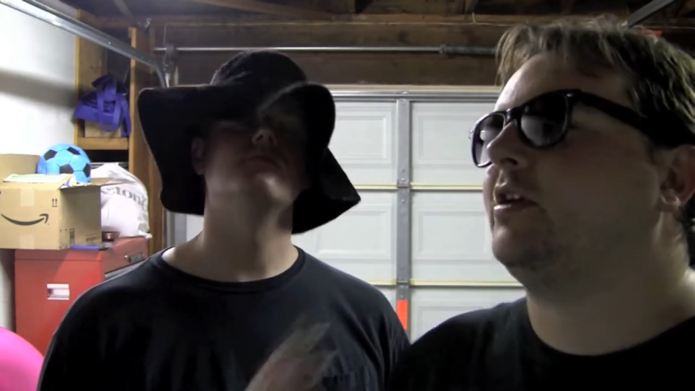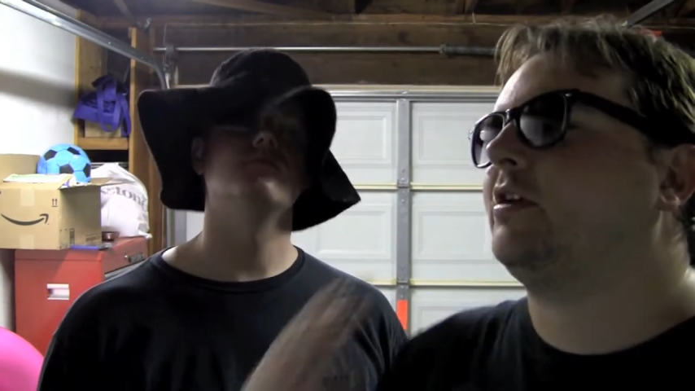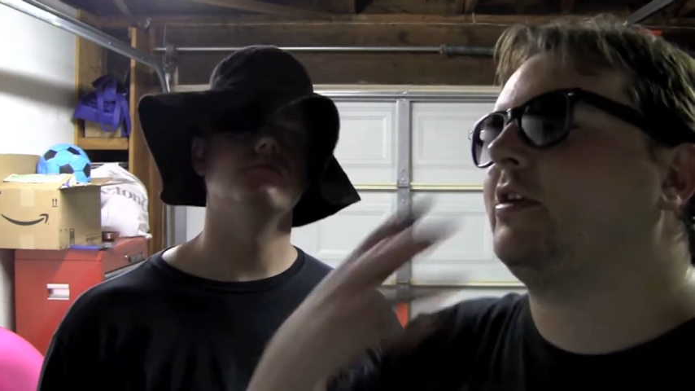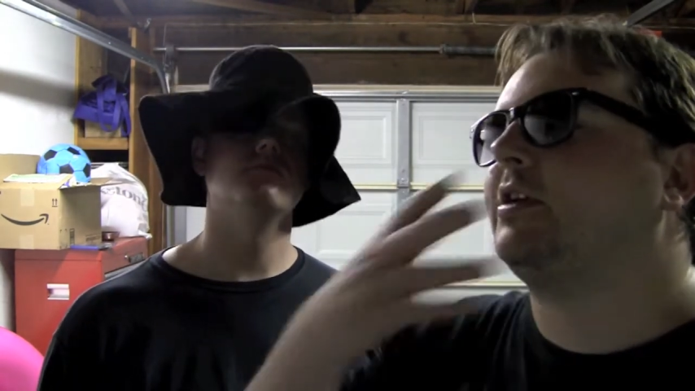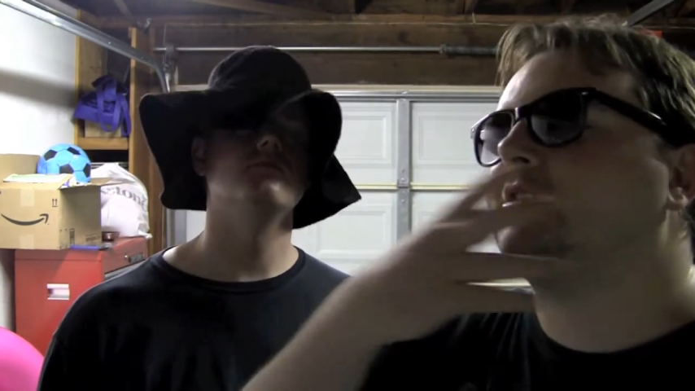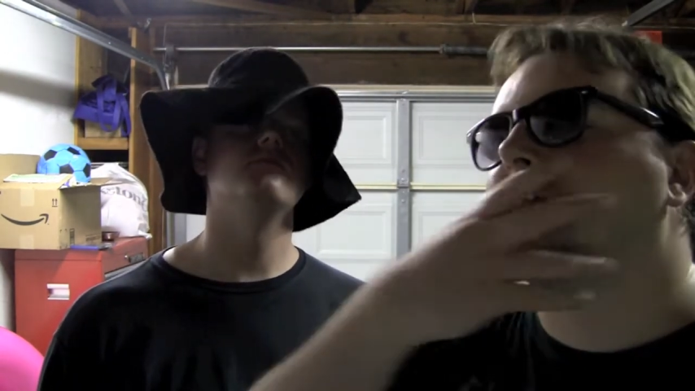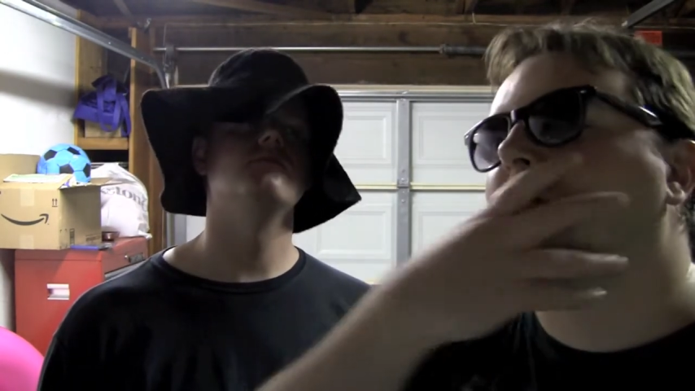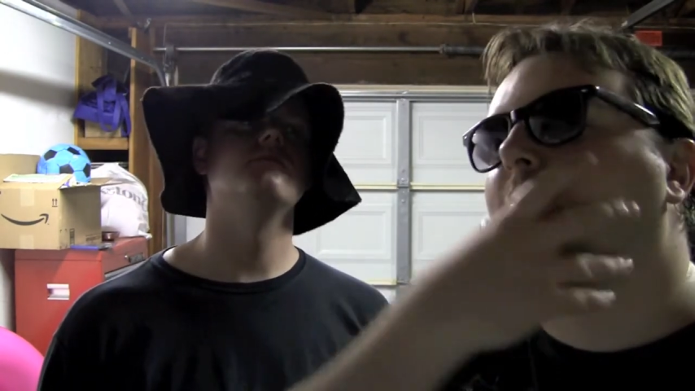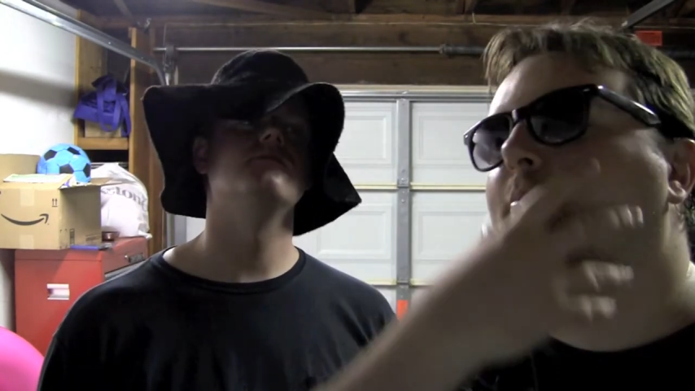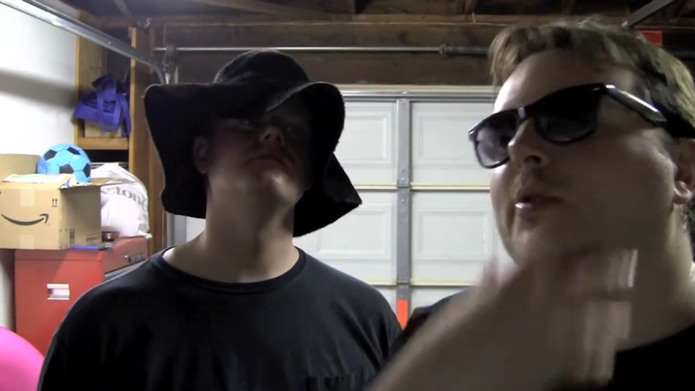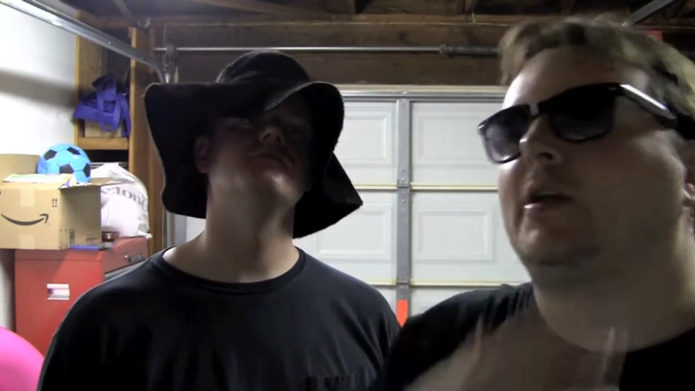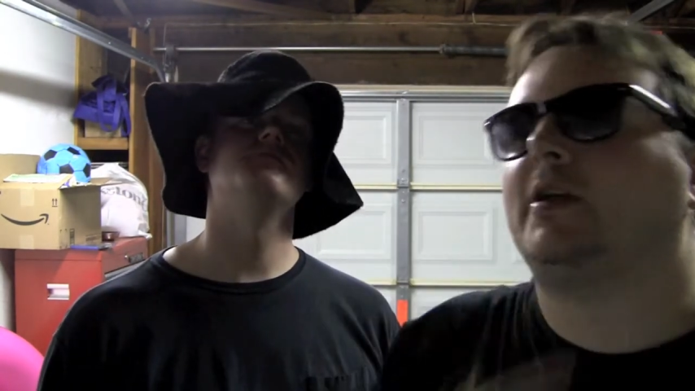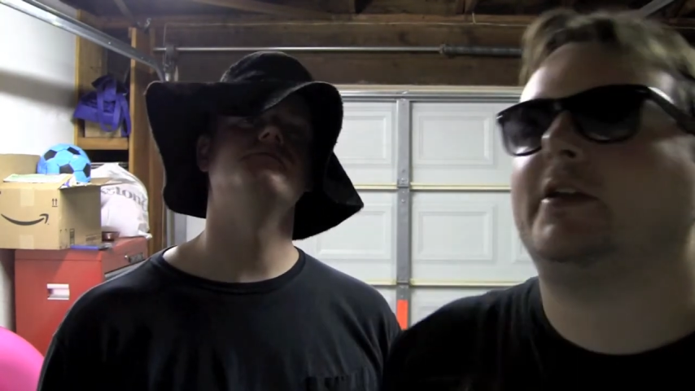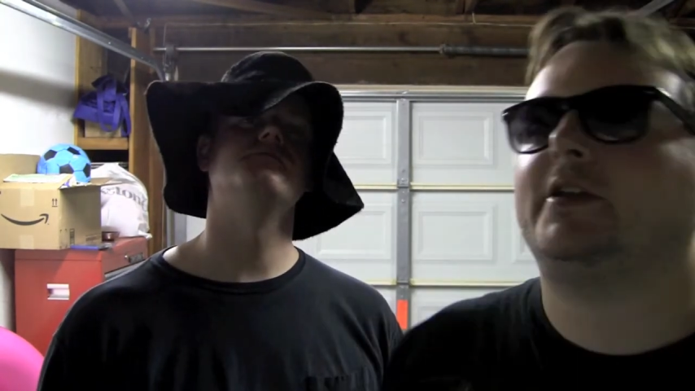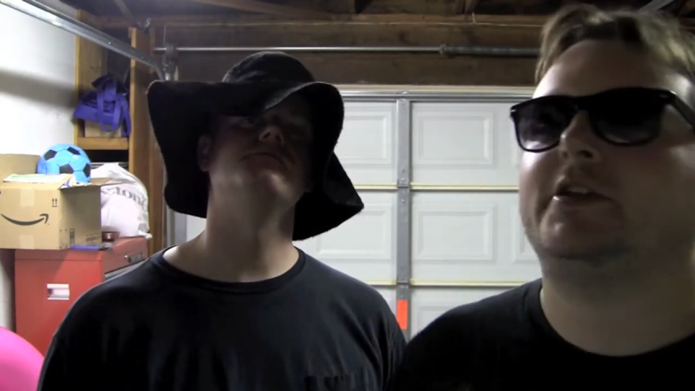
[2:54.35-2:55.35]
And he's all
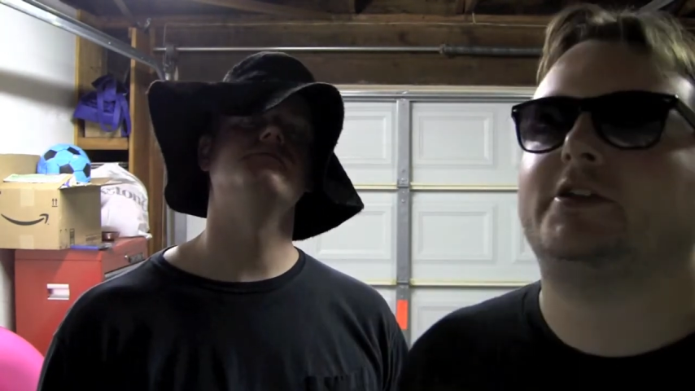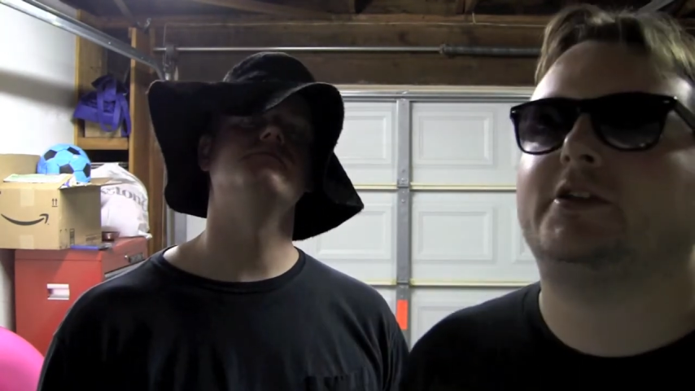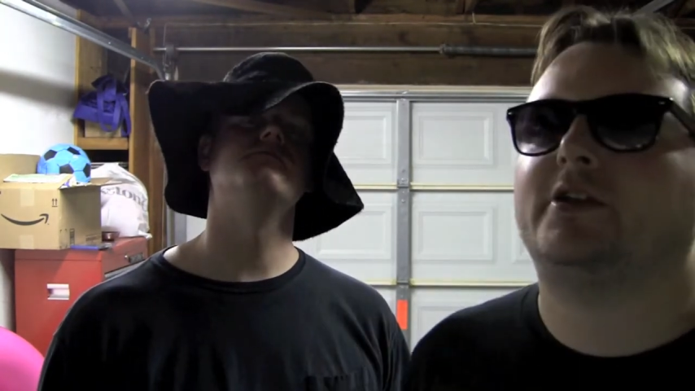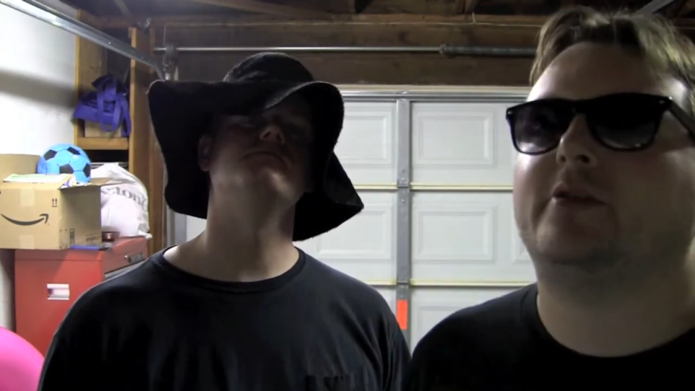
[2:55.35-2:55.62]
bloody and shit,